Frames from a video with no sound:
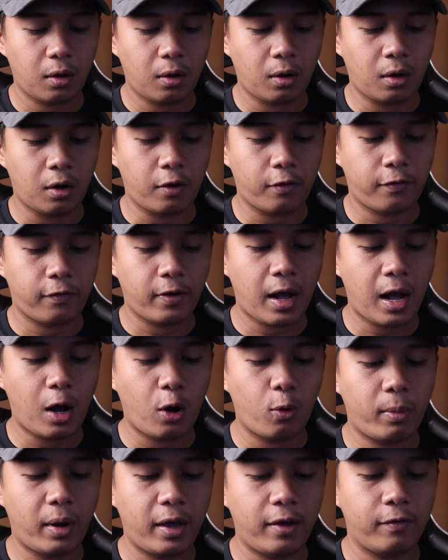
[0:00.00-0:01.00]
of
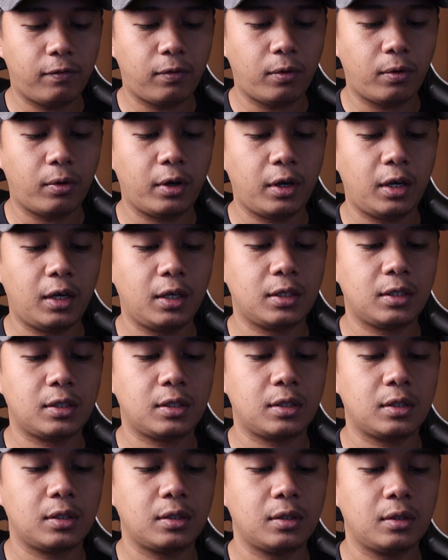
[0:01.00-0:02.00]
how my
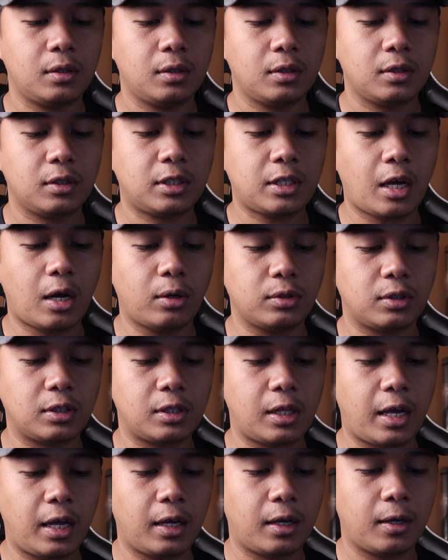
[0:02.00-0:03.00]
voice sounds
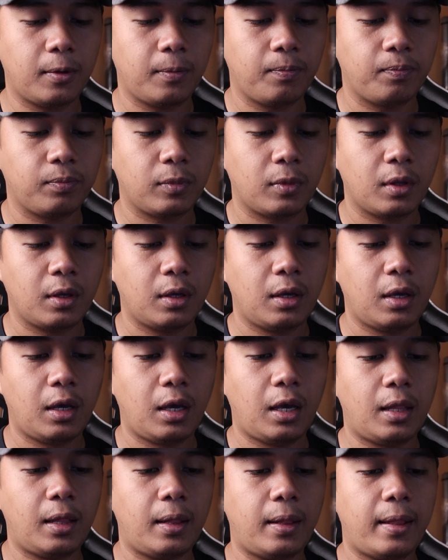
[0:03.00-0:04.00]
like.
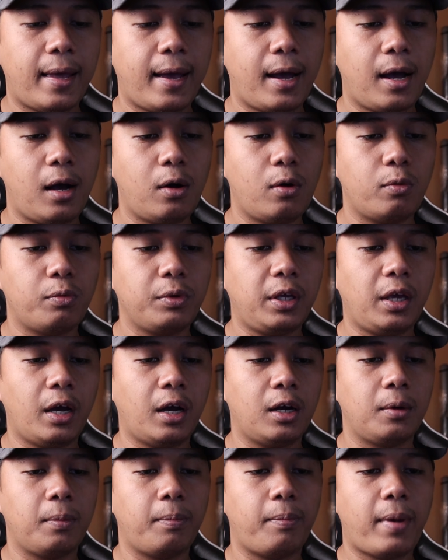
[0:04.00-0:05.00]
And now we
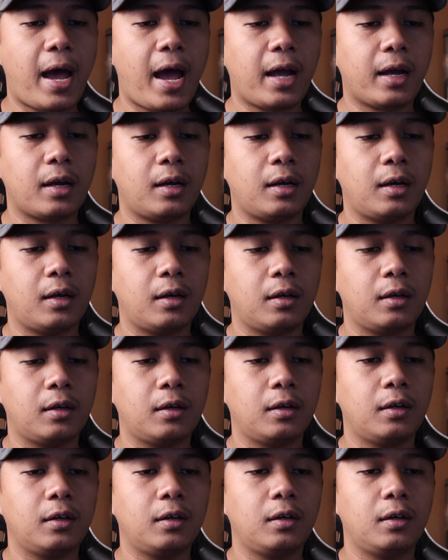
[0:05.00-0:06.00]
are back
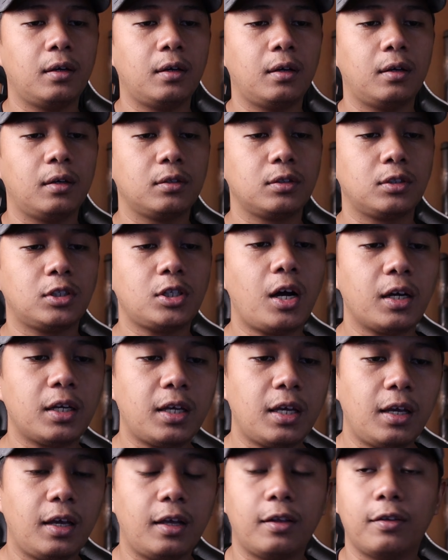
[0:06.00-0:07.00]

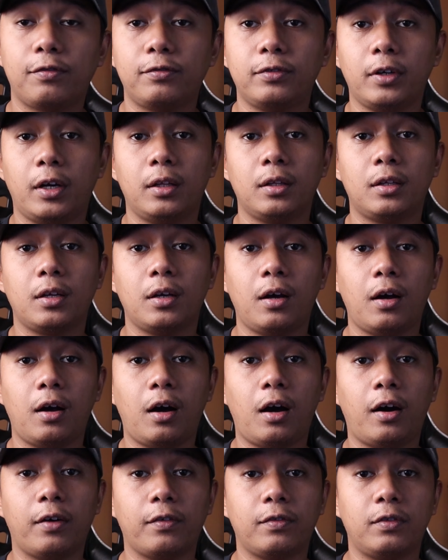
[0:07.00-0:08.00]
talking in front
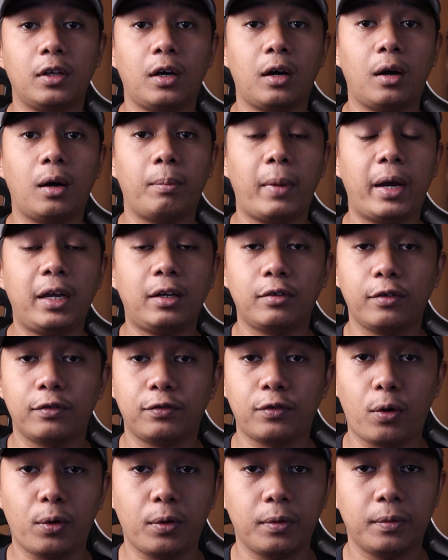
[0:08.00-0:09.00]
of the
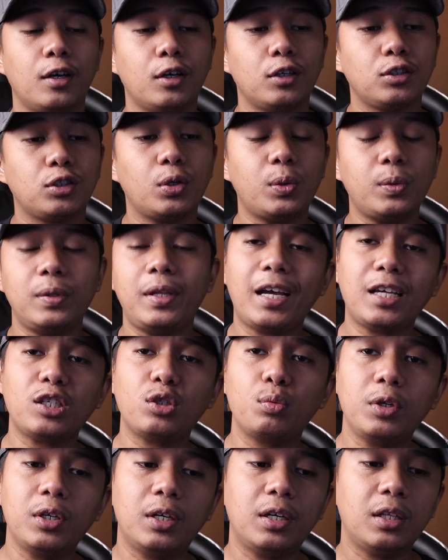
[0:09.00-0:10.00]
microphone. So next,
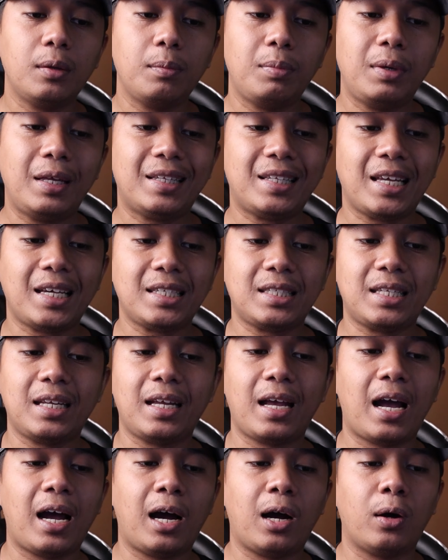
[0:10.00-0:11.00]
we're going to be
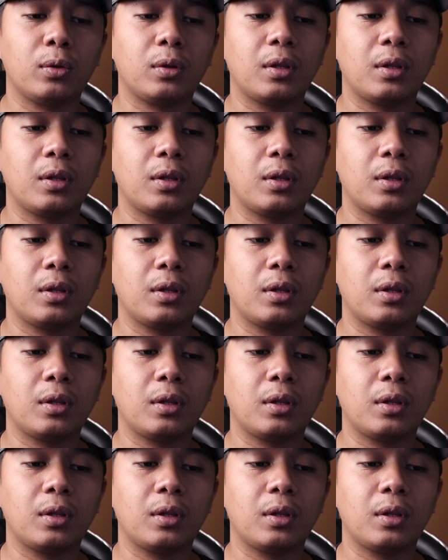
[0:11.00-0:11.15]
testing out